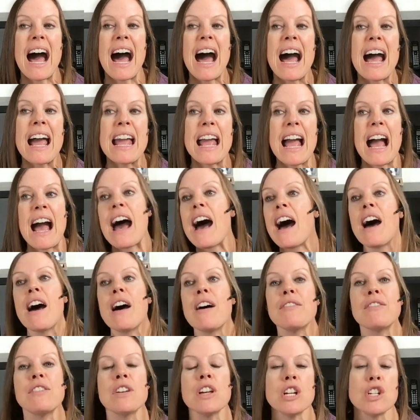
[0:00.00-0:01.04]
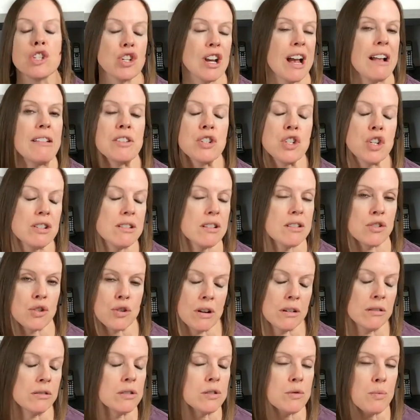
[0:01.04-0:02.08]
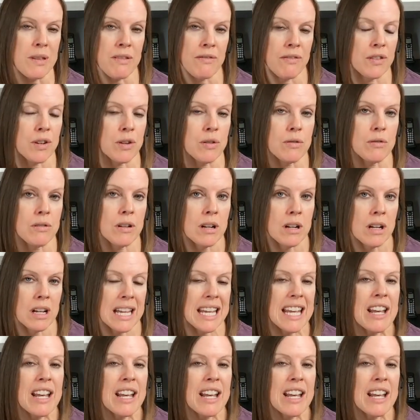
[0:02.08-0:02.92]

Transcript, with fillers: I have challenges and struggles with food